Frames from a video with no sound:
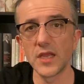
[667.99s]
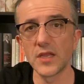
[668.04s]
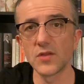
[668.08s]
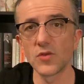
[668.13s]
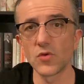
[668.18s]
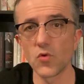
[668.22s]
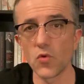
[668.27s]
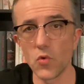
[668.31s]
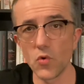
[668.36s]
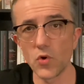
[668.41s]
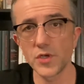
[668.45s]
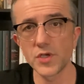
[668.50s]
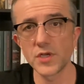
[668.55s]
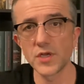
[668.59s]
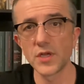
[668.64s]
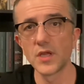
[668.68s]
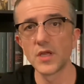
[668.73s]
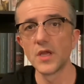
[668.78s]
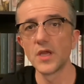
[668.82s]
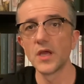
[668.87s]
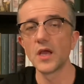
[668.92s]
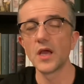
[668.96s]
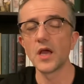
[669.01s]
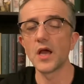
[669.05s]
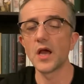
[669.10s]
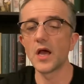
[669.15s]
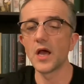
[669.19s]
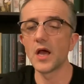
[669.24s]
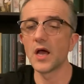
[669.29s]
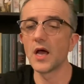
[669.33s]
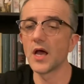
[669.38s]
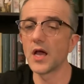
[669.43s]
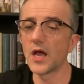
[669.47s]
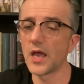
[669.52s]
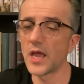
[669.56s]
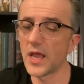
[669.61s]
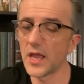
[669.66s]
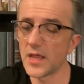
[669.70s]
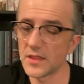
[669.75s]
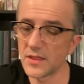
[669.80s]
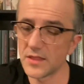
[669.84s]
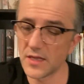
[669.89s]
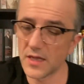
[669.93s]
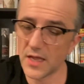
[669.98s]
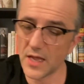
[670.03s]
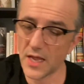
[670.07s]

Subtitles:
the court, and